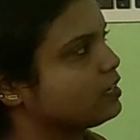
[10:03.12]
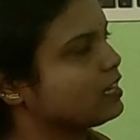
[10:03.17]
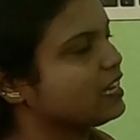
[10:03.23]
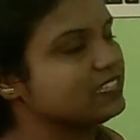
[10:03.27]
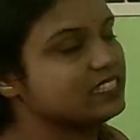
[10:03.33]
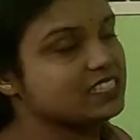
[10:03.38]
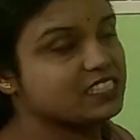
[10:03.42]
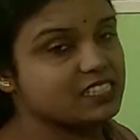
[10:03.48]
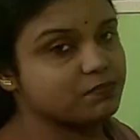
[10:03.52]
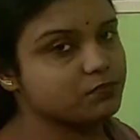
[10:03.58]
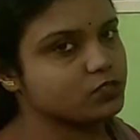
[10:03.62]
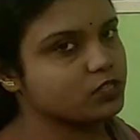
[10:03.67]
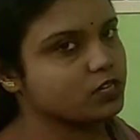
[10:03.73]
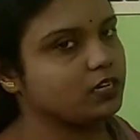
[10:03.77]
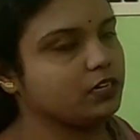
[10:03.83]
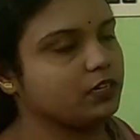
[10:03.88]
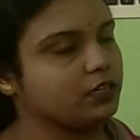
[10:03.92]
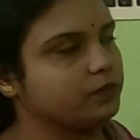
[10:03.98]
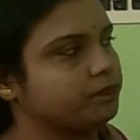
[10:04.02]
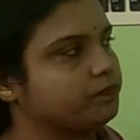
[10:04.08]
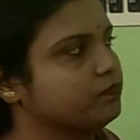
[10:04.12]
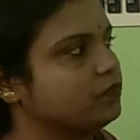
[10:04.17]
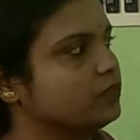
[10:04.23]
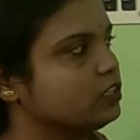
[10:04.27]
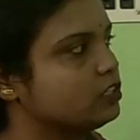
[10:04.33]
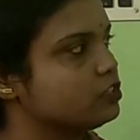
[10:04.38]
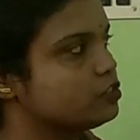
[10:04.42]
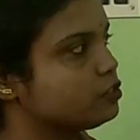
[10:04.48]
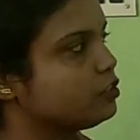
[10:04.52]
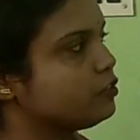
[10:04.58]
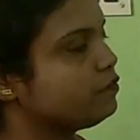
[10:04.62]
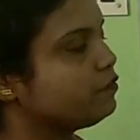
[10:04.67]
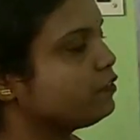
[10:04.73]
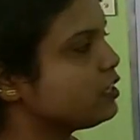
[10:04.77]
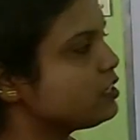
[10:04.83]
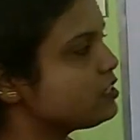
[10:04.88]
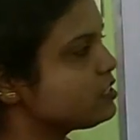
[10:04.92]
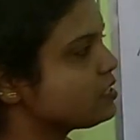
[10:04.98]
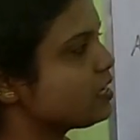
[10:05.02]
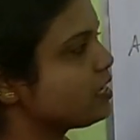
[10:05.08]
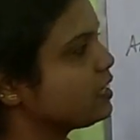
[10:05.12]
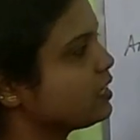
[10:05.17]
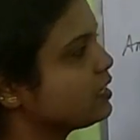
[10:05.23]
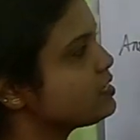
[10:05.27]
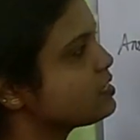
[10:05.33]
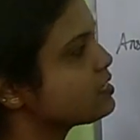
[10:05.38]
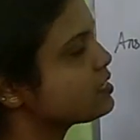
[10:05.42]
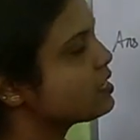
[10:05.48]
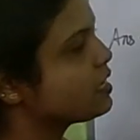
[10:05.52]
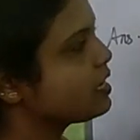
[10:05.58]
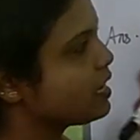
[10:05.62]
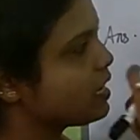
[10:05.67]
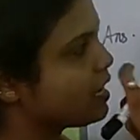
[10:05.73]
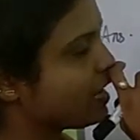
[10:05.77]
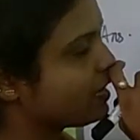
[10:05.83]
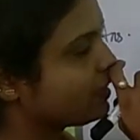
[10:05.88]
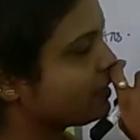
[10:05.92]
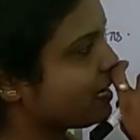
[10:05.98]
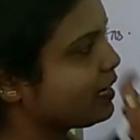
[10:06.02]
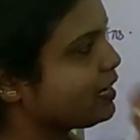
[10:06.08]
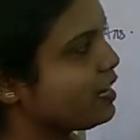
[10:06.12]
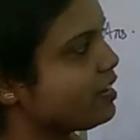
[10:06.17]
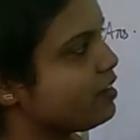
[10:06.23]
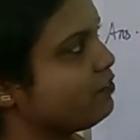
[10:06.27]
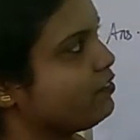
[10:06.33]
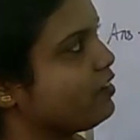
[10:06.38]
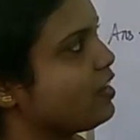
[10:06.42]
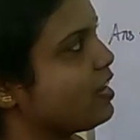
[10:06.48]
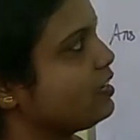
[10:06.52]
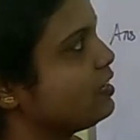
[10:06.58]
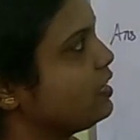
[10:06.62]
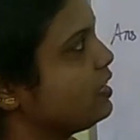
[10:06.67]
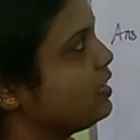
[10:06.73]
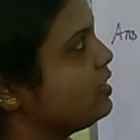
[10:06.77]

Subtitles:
concept clear. So the first thing is that I have done